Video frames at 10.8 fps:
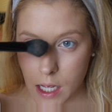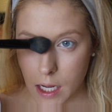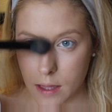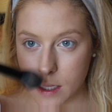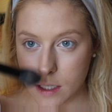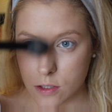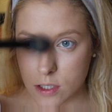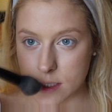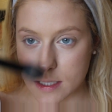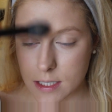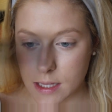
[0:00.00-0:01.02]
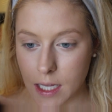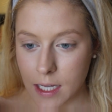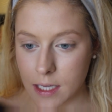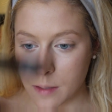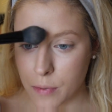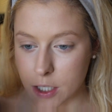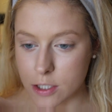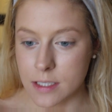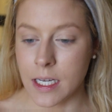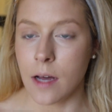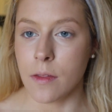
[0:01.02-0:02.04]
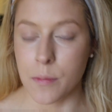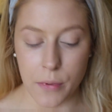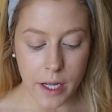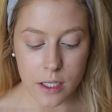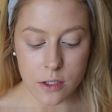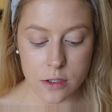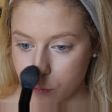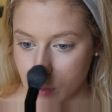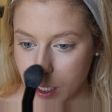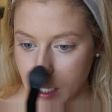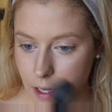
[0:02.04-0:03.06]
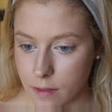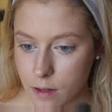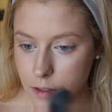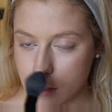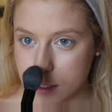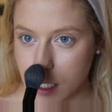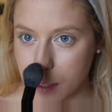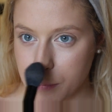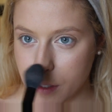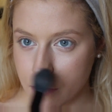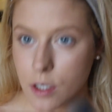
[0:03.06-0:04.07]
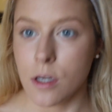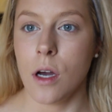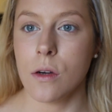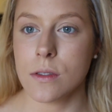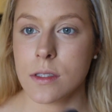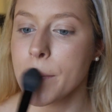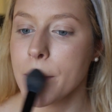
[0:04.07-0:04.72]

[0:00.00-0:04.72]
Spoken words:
and then just slightly brush it down the bridge right on the little tip of your nose,